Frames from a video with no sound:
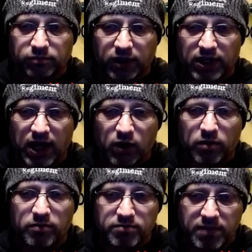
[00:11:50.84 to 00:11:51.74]
But
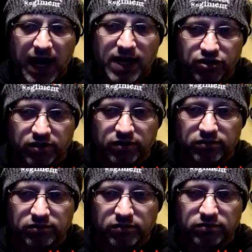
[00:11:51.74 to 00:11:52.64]
now
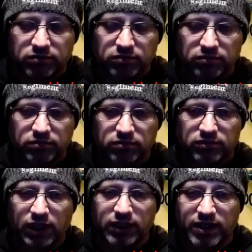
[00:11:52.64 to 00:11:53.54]
imagine
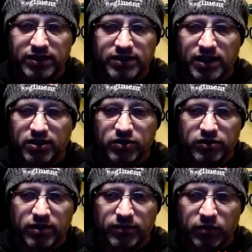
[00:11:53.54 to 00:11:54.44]
that they decide to
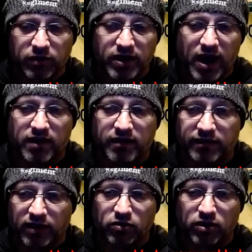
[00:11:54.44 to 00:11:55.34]
do something with that at a
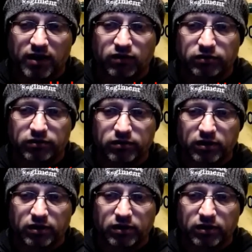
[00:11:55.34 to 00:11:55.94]
federal level.